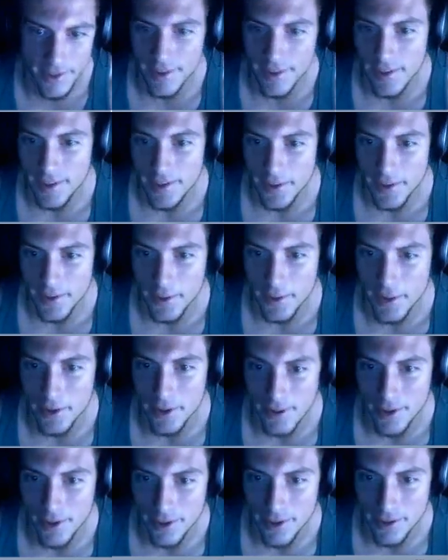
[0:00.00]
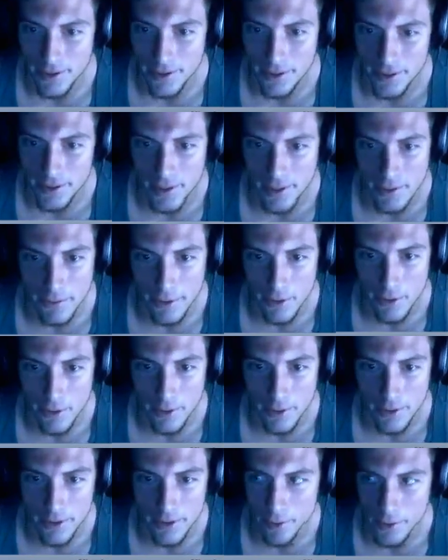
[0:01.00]
Well, I just keep farming and don't
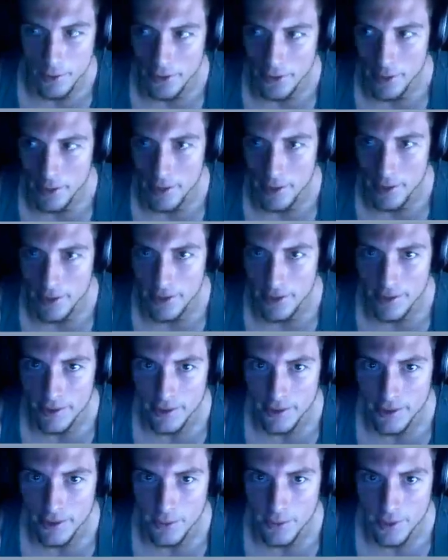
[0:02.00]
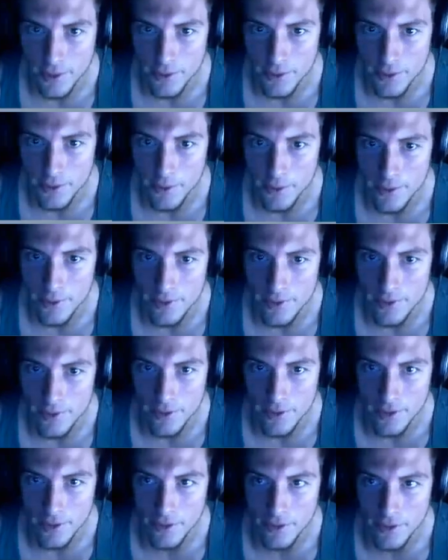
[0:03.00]
think about it. That's what I do. That's
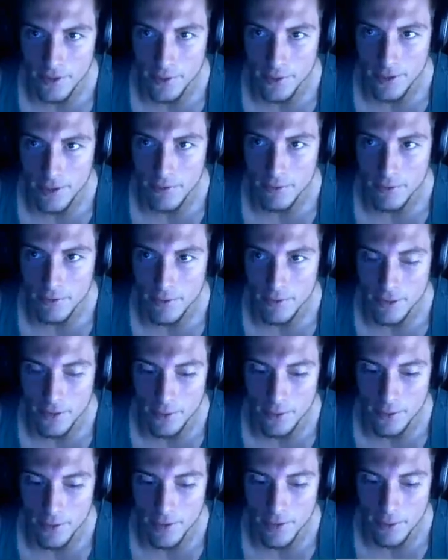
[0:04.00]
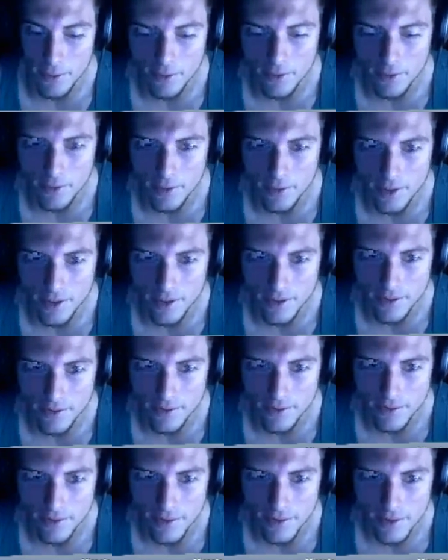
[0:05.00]
what's happened to me.
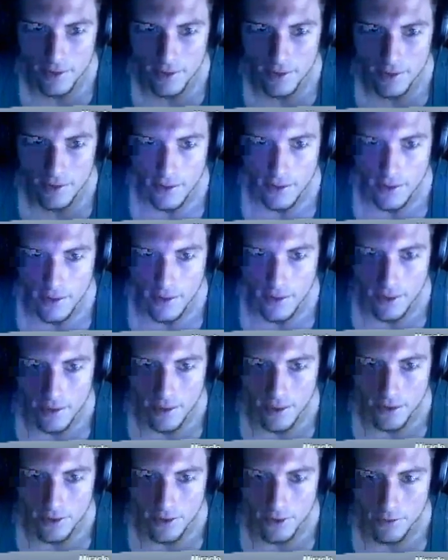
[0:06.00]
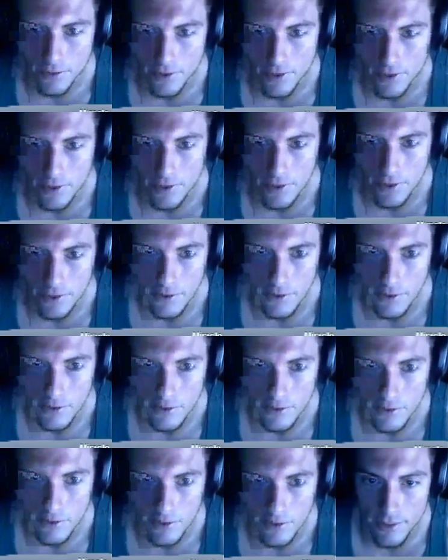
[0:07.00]
It's been
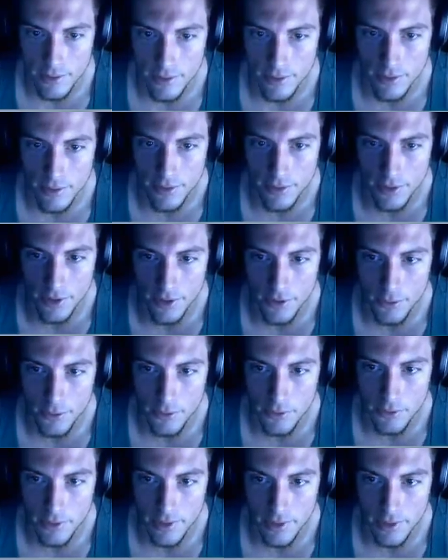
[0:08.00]
since release.